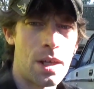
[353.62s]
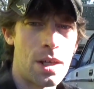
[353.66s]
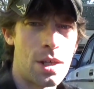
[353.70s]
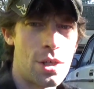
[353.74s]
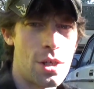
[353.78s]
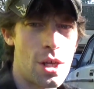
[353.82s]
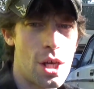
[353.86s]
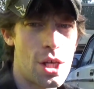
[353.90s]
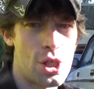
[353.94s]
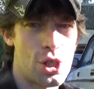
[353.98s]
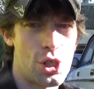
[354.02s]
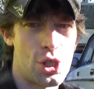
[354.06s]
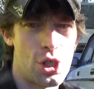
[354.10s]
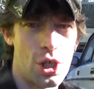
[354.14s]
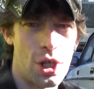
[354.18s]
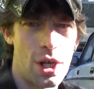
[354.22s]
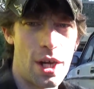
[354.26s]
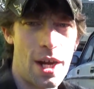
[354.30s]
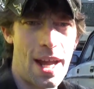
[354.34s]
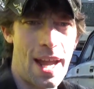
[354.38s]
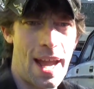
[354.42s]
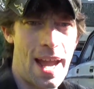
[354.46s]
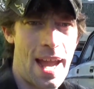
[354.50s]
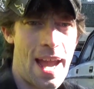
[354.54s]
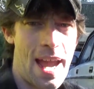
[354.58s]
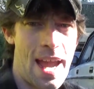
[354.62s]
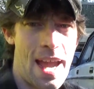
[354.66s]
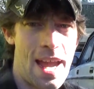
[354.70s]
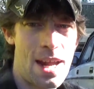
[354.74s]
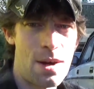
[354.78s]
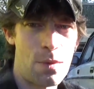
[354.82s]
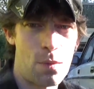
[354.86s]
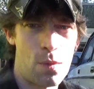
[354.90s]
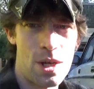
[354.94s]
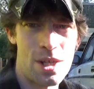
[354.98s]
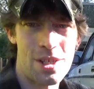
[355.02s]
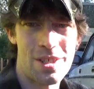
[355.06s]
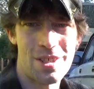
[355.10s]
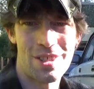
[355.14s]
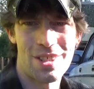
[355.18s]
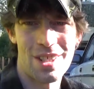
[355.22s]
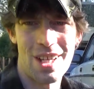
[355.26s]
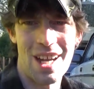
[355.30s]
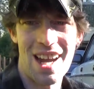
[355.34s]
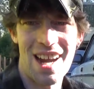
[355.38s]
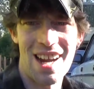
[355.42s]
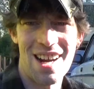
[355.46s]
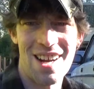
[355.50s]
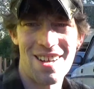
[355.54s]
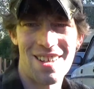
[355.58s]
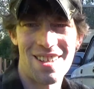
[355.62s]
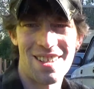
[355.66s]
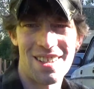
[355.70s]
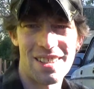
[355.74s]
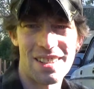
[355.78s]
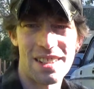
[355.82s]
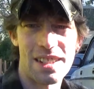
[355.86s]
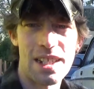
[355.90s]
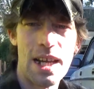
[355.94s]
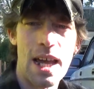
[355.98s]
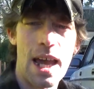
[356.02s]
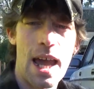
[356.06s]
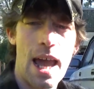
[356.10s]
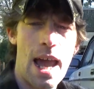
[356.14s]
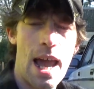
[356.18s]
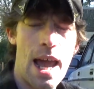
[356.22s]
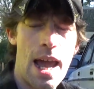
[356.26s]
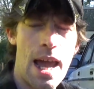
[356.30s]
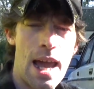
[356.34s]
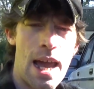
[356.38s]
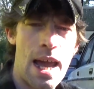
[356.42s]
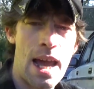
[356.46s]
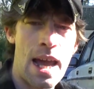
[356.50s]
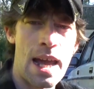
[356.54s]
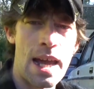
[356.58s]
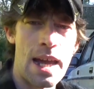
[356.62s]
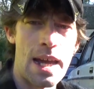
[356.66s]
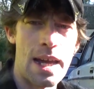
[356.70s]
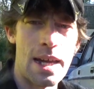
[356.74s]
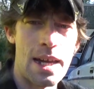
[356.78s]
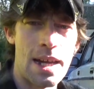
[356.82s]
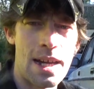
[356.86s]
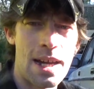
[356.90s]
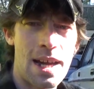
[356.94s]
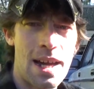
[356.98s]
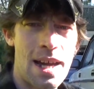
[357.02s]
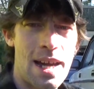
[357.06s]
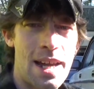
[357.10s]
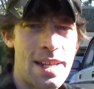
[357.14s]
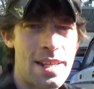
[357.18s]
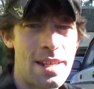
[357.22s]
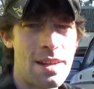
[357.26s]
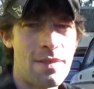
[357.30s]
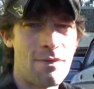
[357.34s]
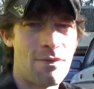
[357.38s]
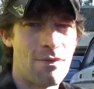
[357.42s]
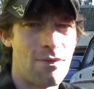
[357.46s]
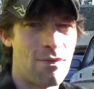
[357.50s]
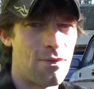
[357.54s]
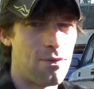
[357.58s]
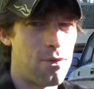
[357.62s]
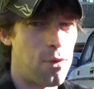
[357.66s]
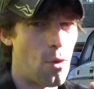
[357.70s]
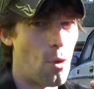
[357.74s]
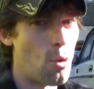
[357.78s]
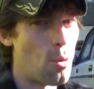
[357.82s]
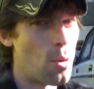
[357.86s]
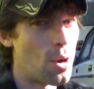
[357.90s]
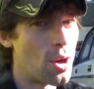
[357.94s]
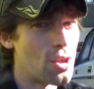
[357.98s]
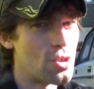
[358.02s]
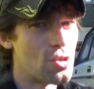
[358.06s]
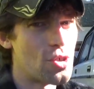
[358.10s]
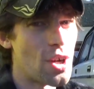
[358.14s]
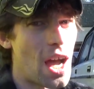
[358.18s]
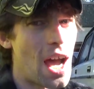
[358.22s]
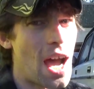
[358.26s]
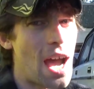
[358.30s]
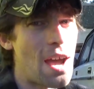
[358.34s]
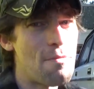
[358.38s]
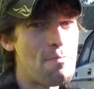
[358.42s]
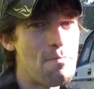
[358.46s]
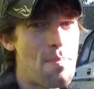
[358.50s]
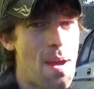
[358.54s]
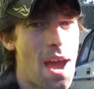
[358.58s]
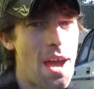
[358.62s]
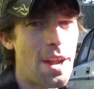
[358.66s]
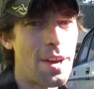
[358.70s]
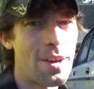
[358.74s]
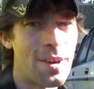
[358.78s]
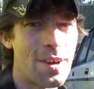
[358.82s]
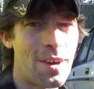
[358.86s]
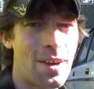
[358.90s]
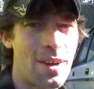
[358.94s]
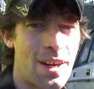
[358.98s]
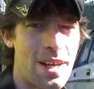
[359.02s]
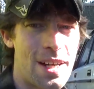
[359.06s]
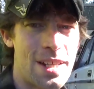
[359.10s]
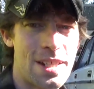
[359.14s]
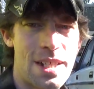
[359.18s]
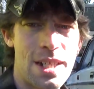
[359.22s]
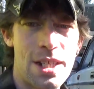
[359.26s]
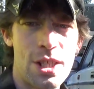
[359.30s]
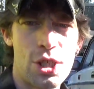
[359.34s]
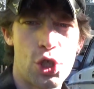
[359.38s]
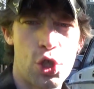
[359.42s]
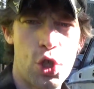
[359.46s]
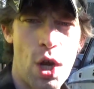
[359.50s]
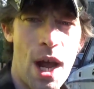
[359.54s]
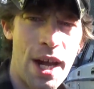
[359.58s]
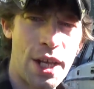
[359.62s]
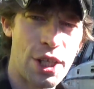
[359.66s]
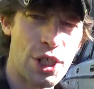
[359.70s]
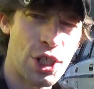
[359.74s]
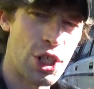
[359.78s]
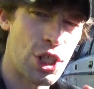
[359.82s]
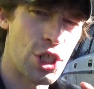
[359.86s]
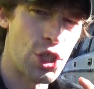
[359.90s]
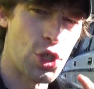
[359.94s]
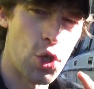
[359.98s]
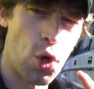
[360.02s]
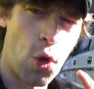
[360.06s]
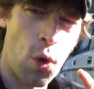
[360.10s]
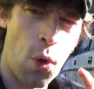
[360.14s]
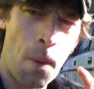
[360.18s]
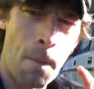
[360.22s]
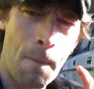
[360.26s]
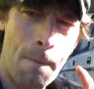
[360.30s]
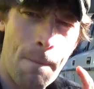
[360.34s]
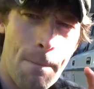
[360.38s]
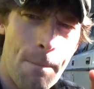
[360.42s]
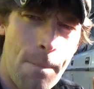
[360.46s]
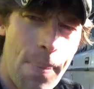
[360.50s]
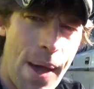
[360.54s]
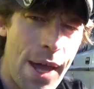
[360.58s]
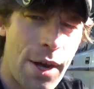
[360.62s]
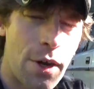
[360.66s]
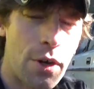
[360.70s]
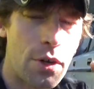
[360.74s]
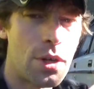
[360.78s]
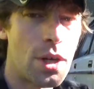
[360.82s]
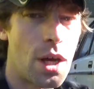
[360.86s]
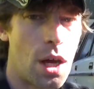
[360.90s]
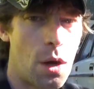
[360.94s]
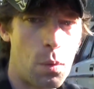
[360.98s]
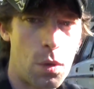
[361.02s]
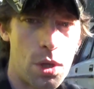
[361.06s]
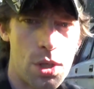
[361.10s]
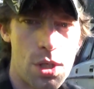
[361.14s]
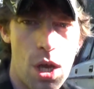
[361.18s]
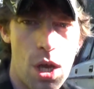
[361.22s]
you should have had winter tires. Hey, isn't four-wheel drive better? Isn't traction control better? No, we're